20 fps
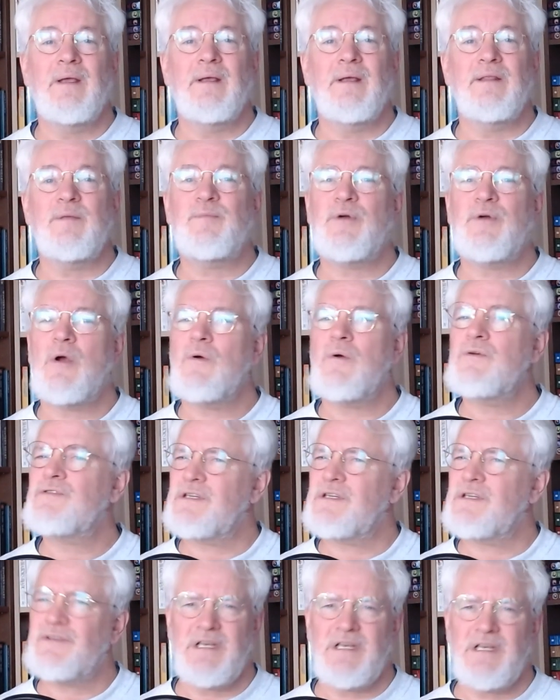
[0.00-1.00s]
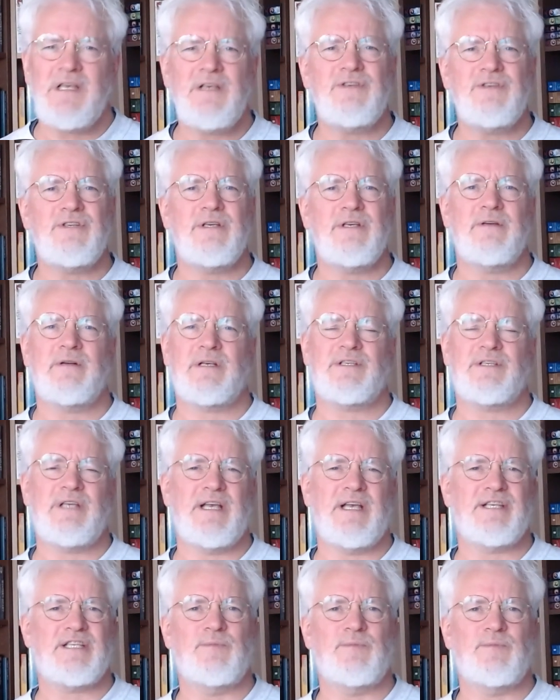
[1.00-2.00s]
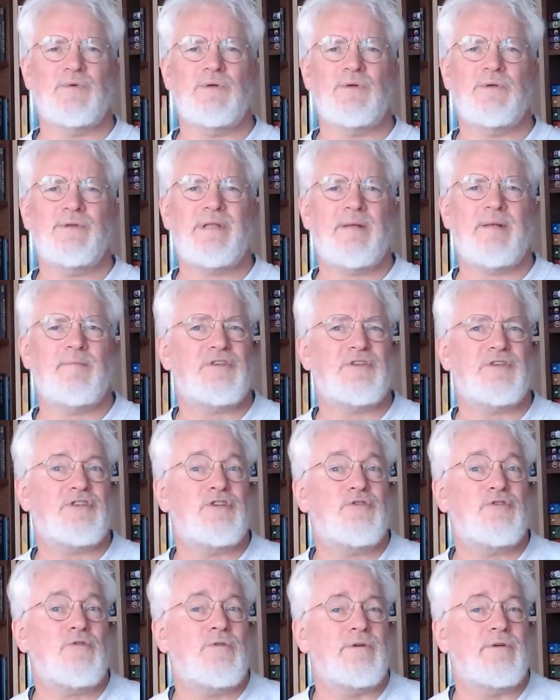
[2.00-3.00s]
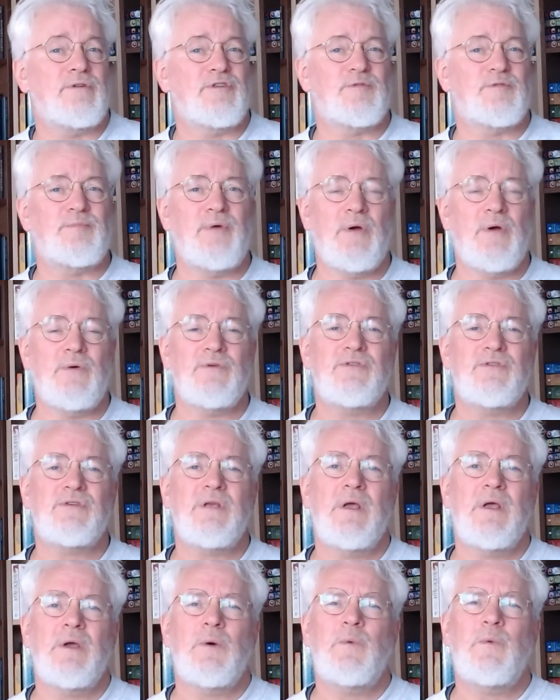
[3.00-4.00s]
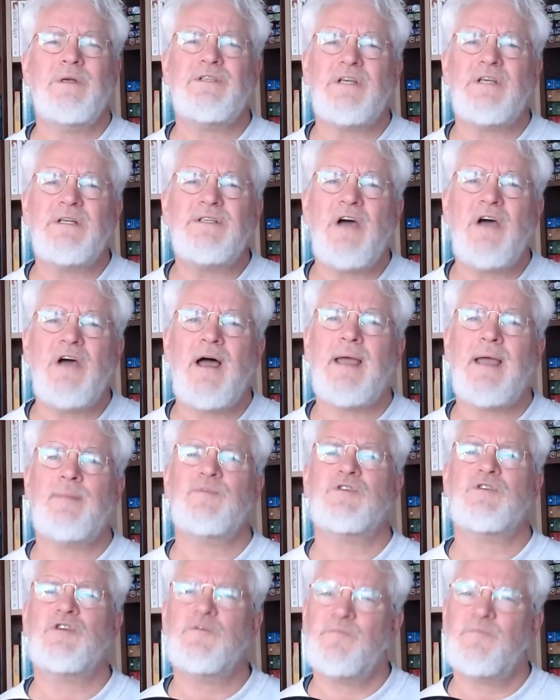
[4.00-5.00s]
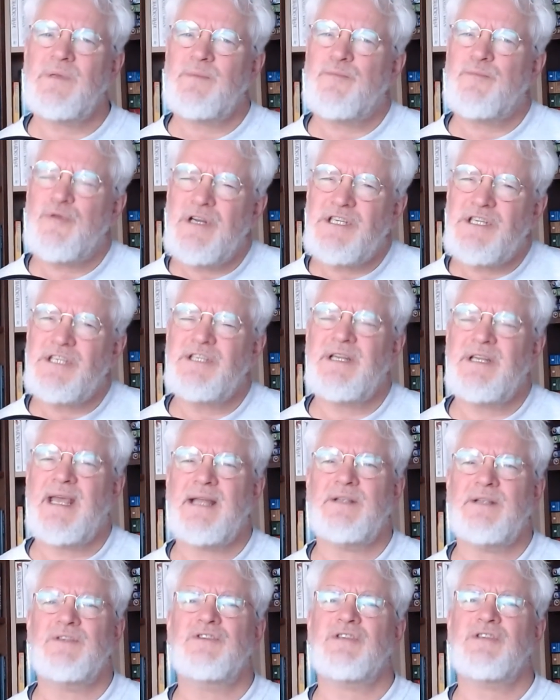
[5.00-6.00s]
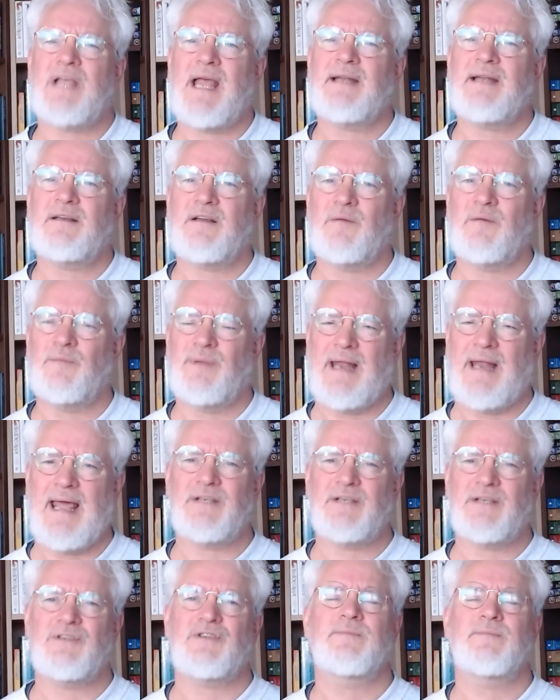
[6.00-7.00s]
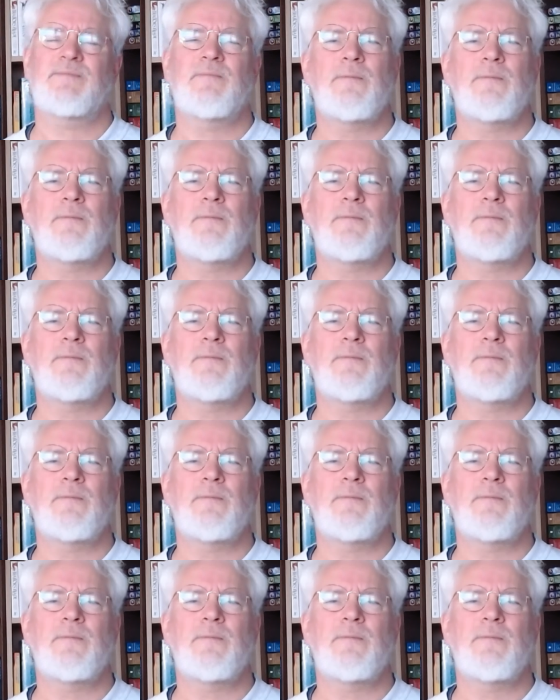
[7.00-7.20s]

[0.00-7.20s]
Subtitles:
The prose is easier accessible than Mr. Jordan's prose, which at times could be pretty dense and complex.